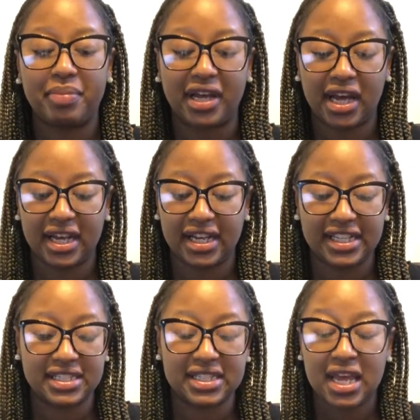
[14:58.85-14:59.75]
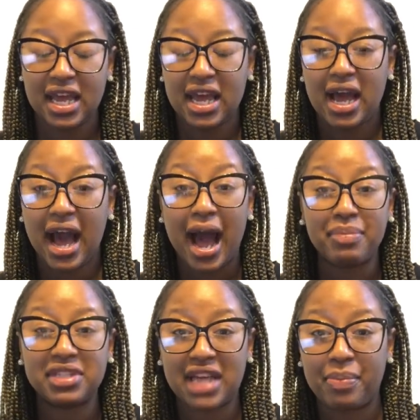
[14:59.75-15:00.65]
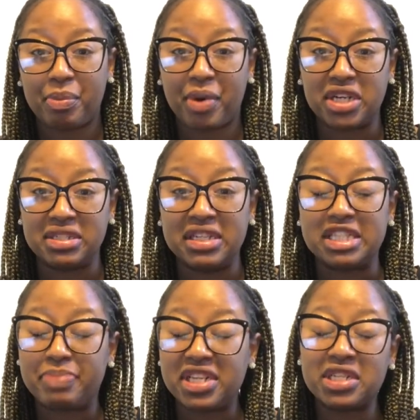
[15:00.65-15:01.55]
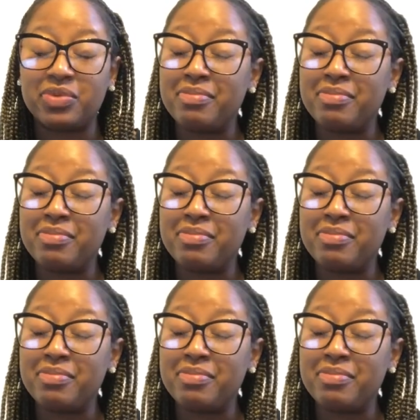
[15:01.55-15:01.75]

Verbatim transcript: because I'm the type of person, especially with